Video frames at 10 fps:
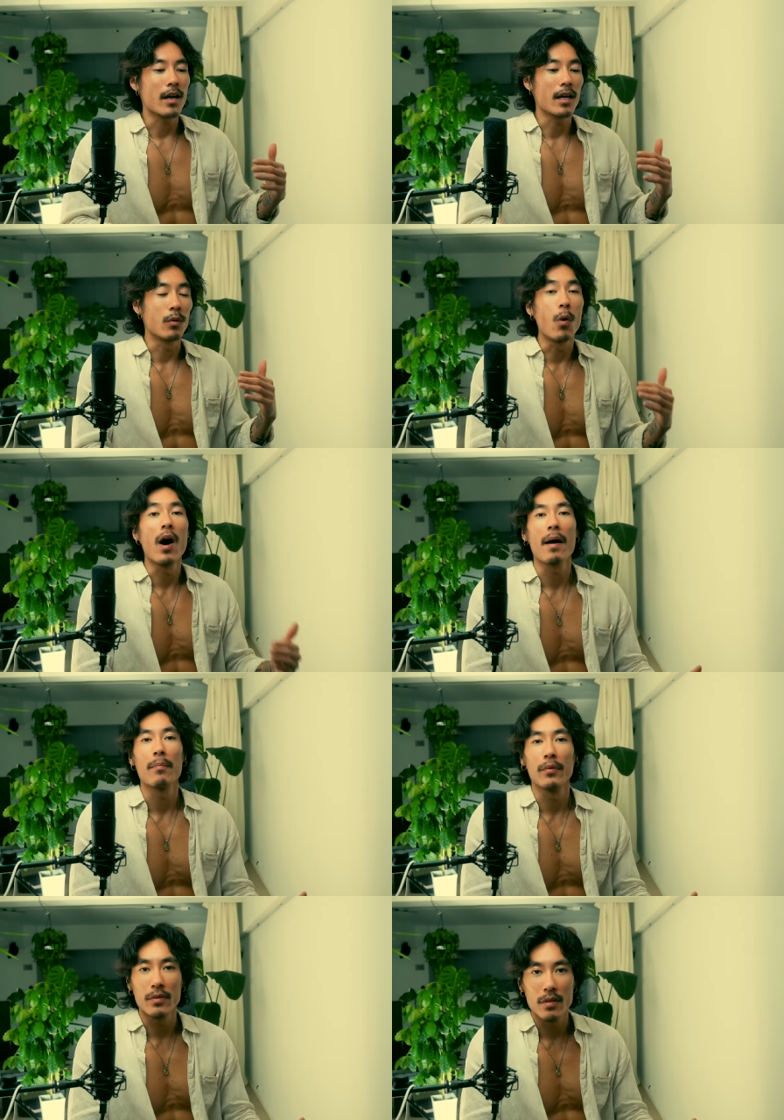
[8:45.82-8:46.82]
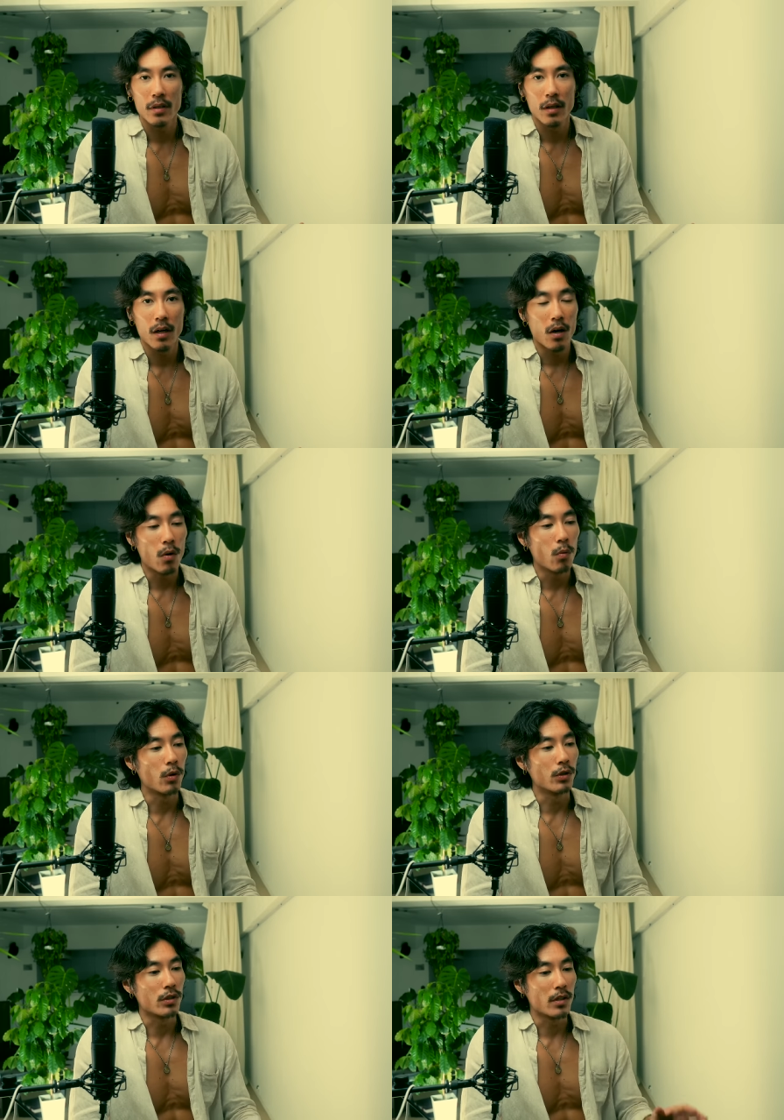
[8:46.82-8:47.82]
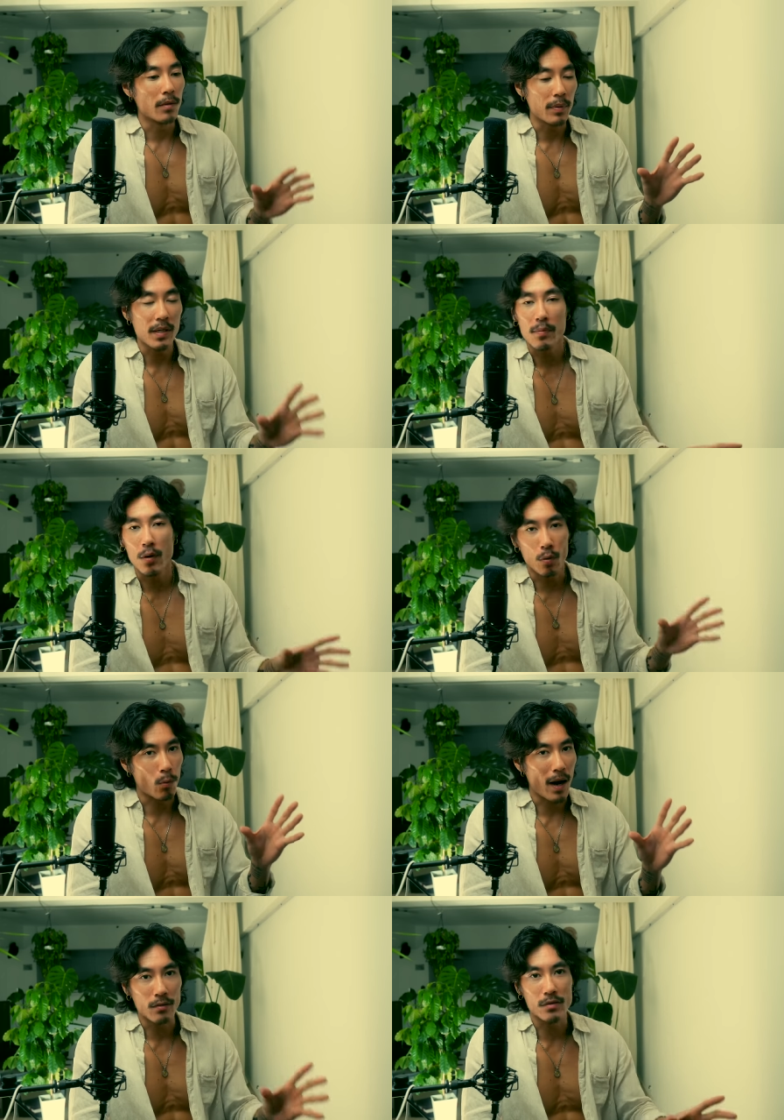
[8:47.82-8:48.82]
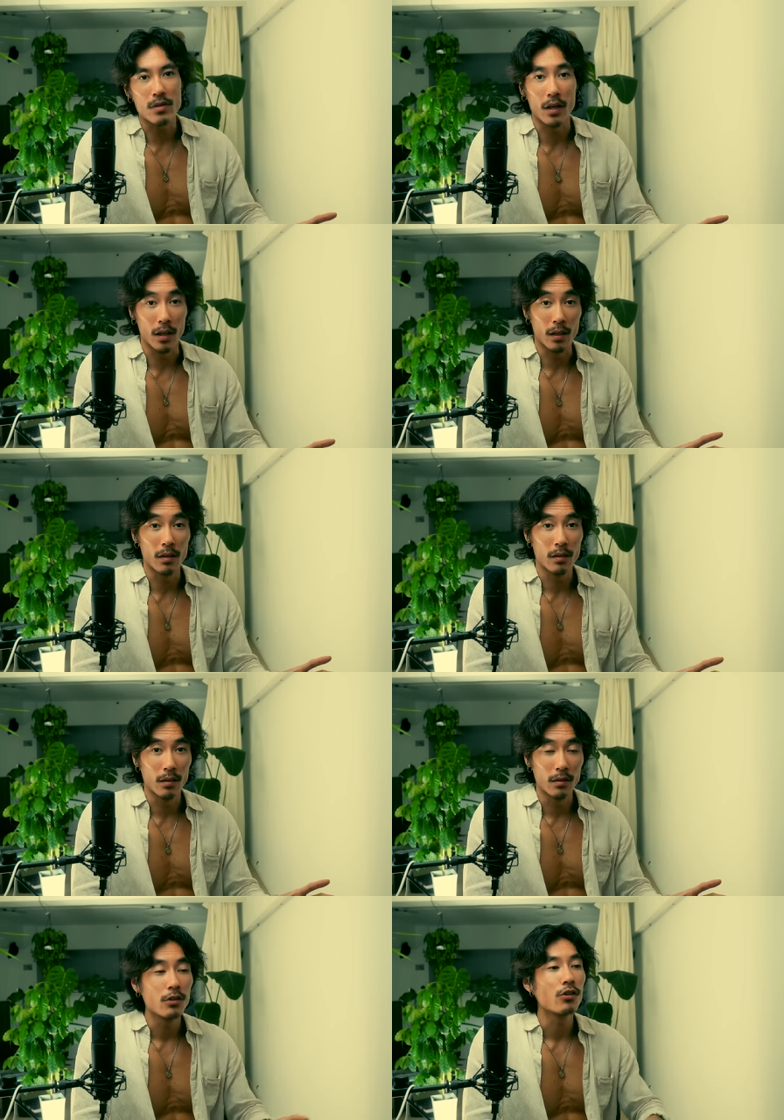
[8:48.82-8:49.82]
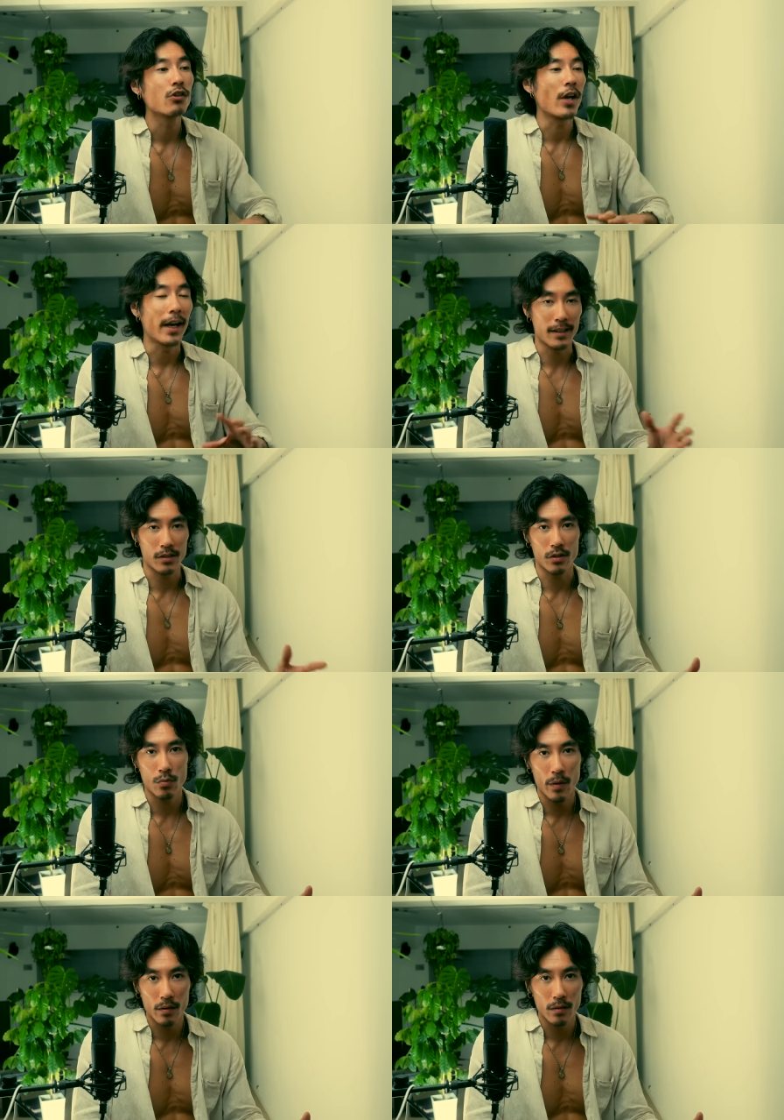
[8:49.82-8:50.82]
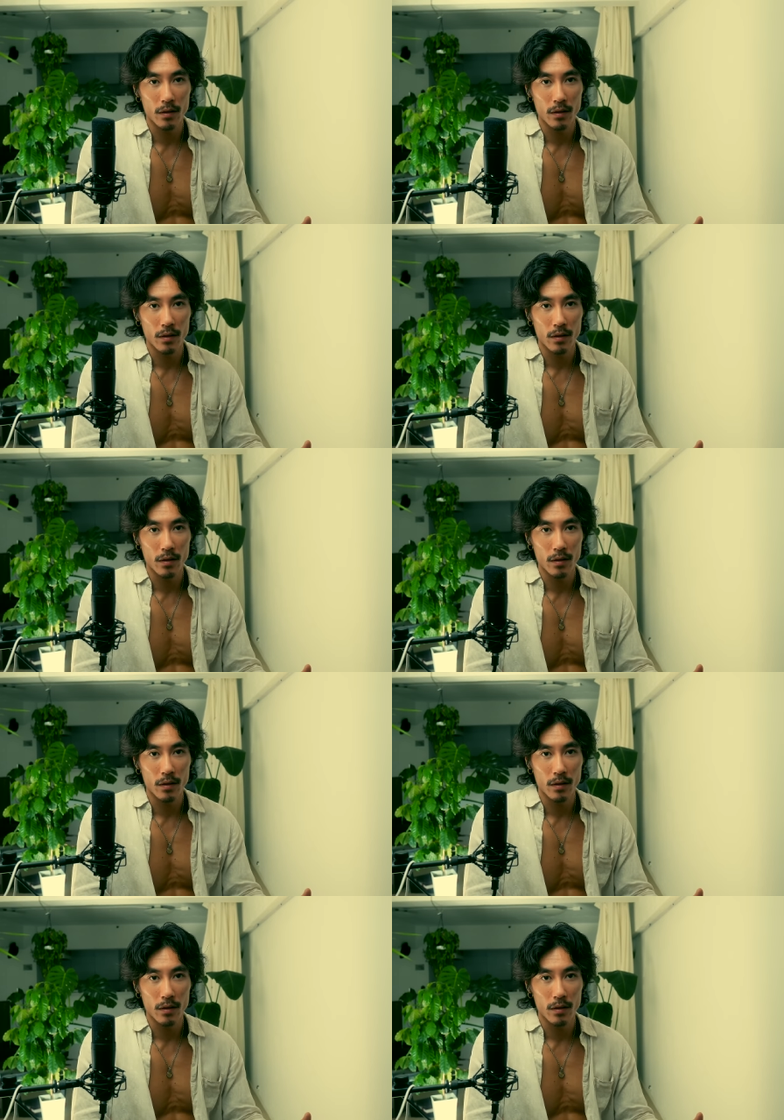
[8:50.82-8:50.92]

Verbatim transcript: And what happened was people around her changed as well.